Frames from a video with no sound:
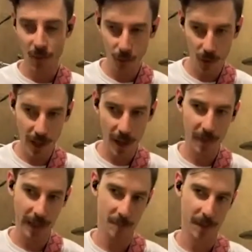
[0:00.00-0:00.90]
growing up
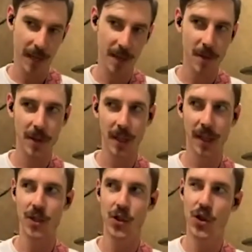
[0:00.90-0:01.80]
like playing music
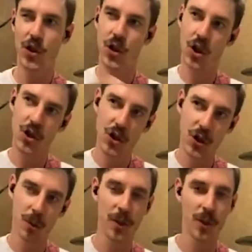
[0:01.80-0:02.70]
in church,
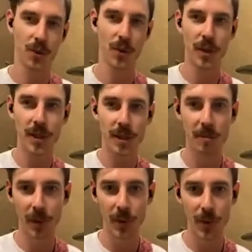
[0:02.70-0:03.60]
which is rooted in the
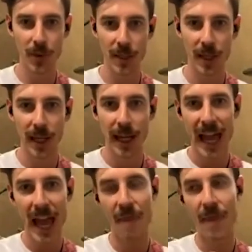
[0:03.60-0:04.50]
blues,
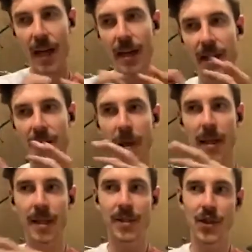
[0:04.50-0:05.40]
and then
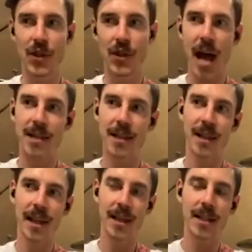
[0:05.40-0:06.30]
expanding into jazz and then
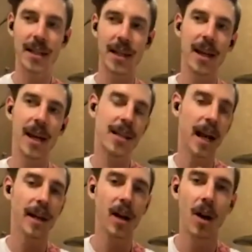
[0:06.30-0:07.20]
the Indian thing, it's
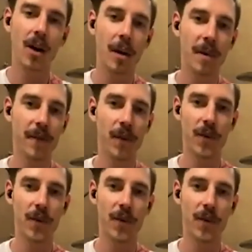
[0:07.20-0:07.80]
kind of all coming full